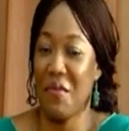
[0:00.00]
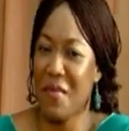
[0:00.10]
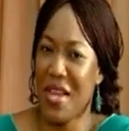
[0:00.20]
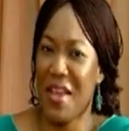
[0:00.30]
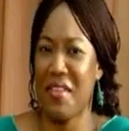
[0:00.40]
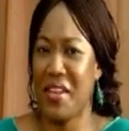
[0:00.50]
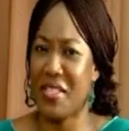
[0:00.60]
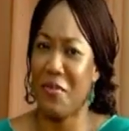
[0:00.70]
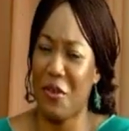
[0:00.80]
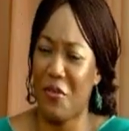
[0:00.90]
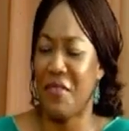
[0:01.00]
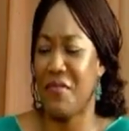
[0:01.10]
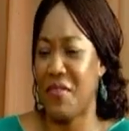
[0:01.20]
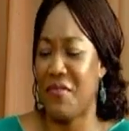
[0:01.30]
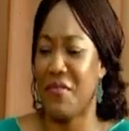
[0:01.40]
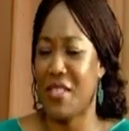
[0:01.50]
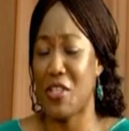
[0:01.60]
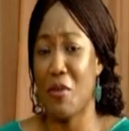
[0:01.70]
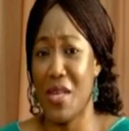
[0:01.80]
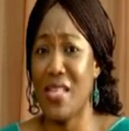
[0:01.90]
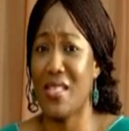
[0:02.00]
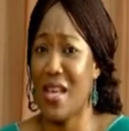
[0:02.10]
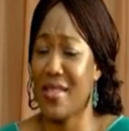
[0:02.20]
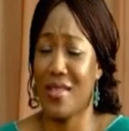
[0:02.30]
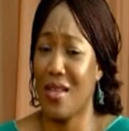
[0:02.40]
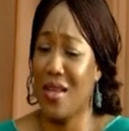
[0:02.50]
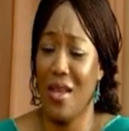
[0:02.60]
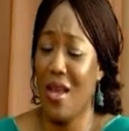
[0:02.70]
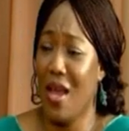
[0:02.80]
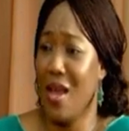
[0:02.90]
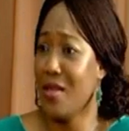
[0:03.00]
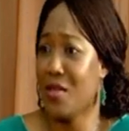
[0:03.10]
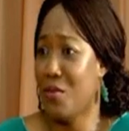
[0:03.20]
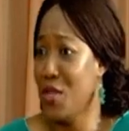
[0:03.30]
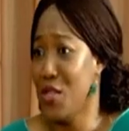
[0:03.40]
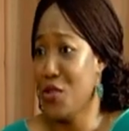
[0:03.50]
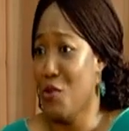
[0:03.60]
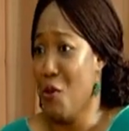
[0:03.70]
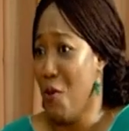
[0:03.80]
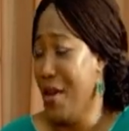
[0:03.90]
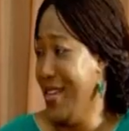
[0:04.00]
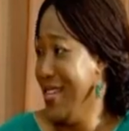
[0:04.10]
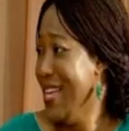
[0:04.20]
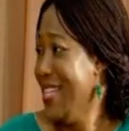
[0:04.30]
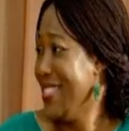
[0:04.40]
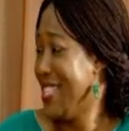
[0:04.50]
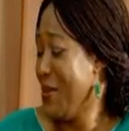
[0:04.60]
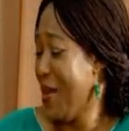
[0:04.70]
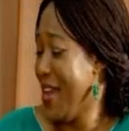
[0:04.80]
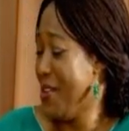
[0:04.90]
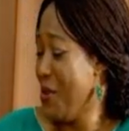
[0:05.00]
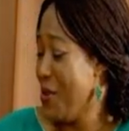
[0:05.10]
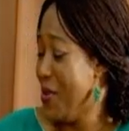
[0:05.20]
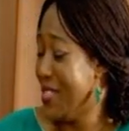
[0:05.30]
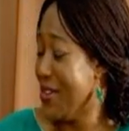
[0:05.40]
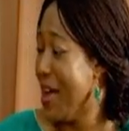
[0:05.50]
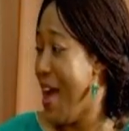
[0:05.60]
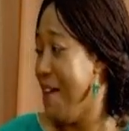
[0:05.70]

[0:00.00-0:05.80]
For me, I think it's a bit of 50-50. Some days, yes, and some days, no. Chiwe, I know you still